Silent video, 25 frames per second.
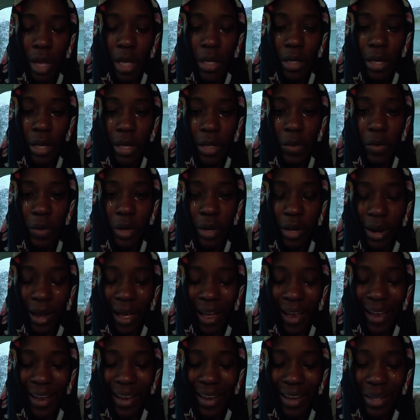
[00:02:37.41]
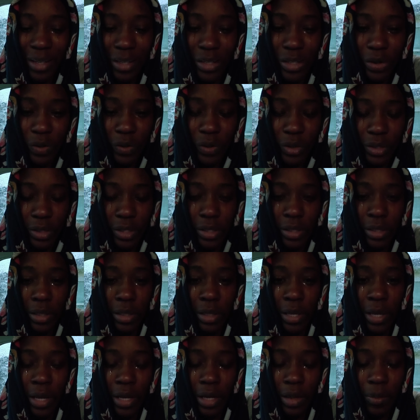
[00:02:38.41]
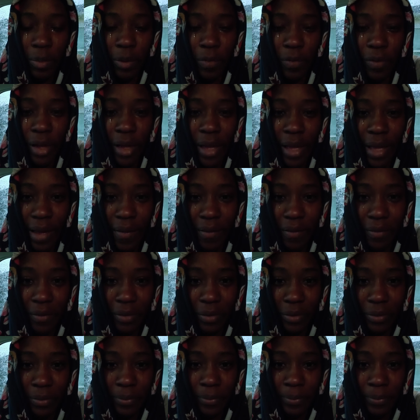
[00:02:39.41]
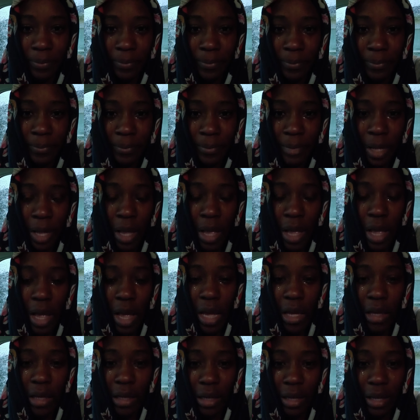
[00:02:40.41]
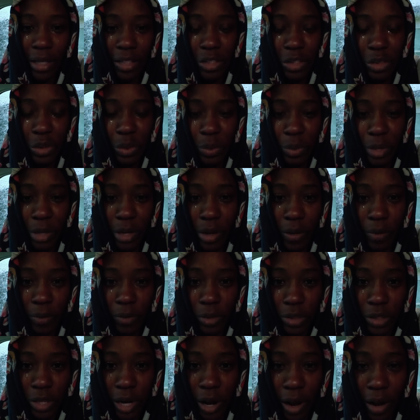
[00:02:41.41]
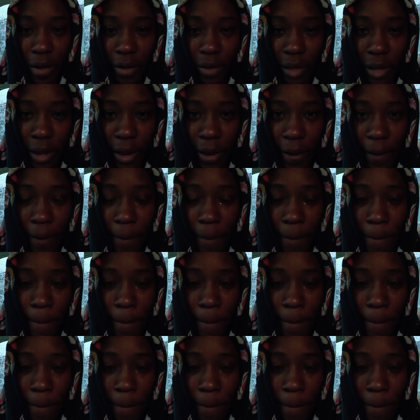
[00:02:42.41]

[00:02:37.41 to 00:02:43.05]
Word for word: that you cannot enter into the kingdom of heaven unless you become childlike.